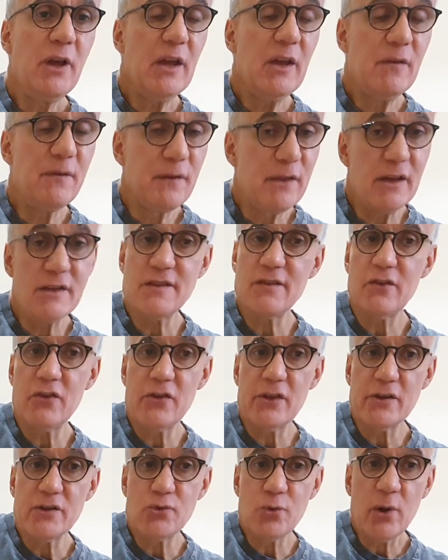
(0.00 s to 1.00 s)
For those of you
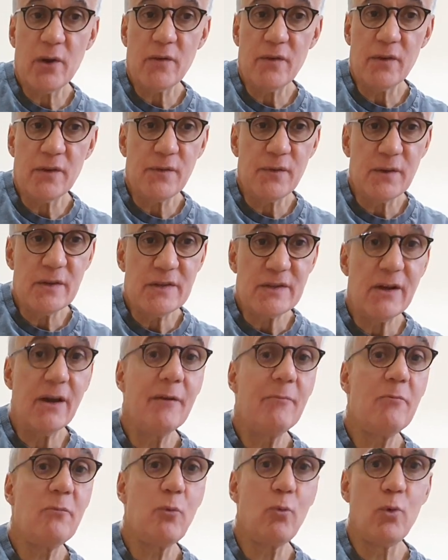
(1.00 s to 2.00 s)
that are joining for the first
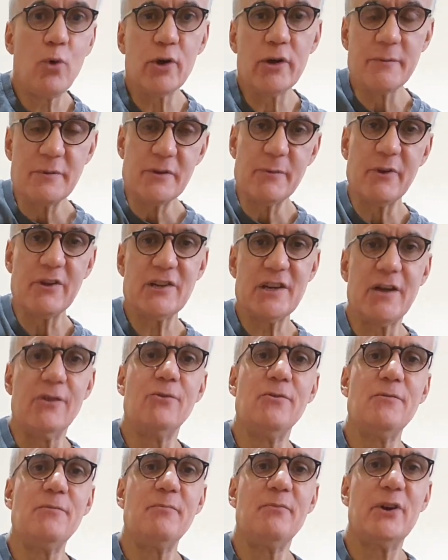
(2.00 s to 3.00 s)
time, welcome to my
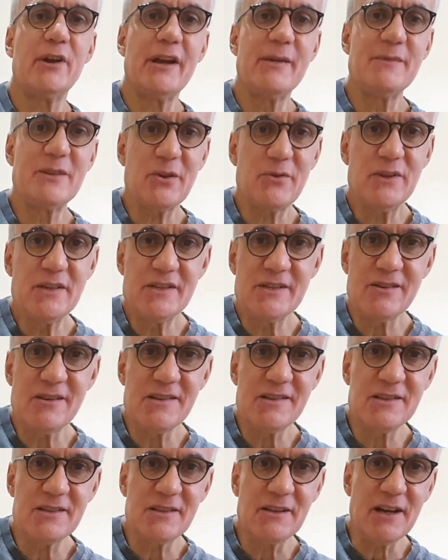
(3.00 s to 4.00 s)
channel. My name's
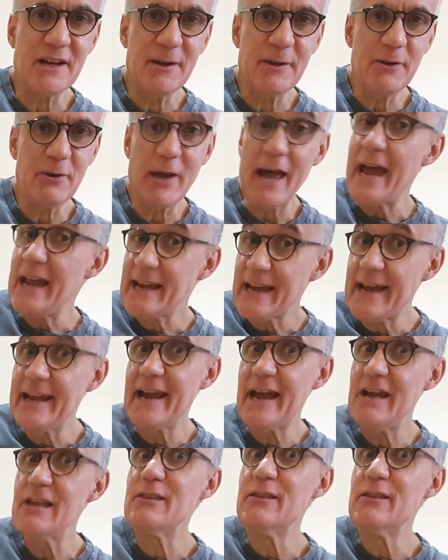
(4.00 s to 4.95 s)
Christos, aka